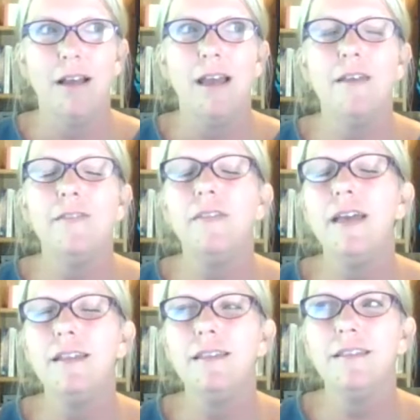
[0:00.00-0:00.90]
And
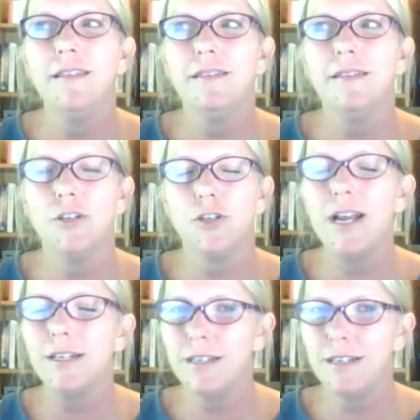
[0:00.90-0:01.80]
then the
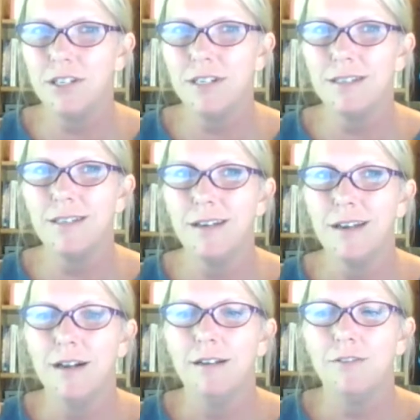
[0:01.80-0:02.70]
transitions.
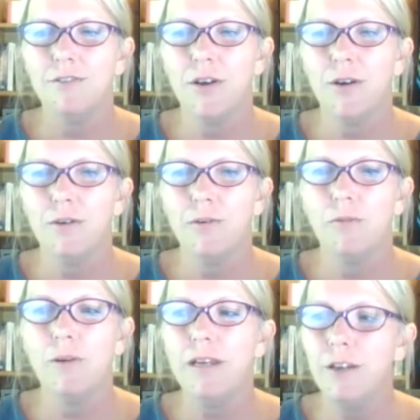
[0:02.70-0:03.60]
So
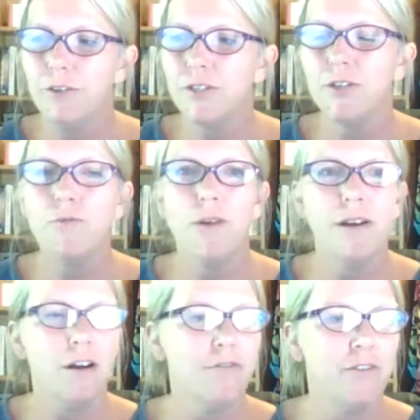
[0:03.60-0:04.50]
we used to run
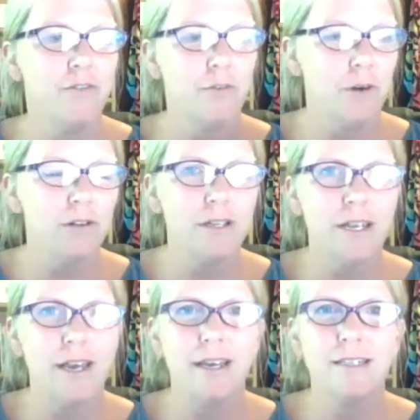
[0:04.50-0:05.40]
off of a
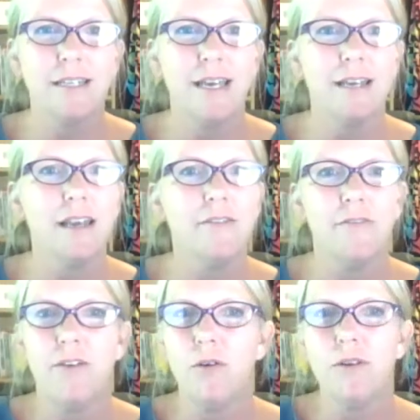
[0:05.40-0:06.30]
Rolodex and give a
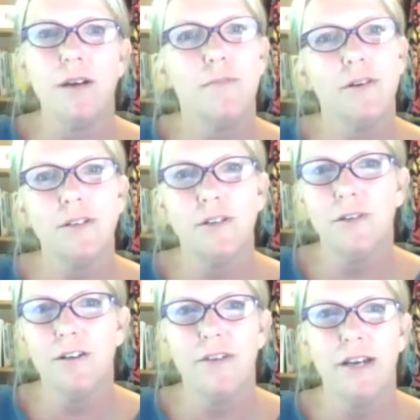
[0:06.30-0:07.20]
phone number to
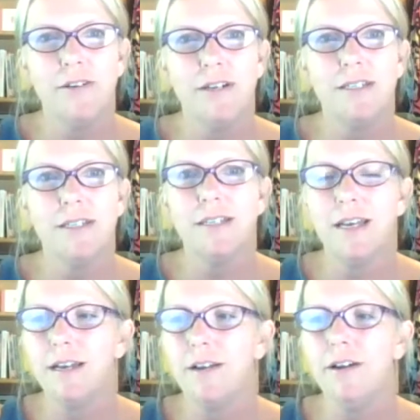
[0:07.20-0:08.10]
our veterans and
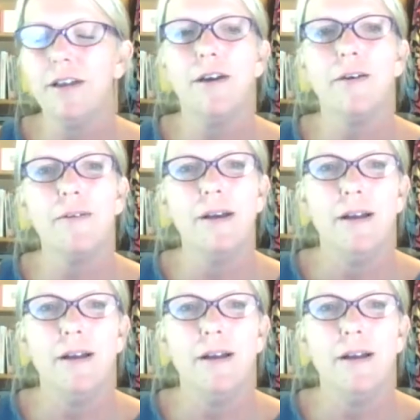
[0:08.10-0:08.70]
say, here you go,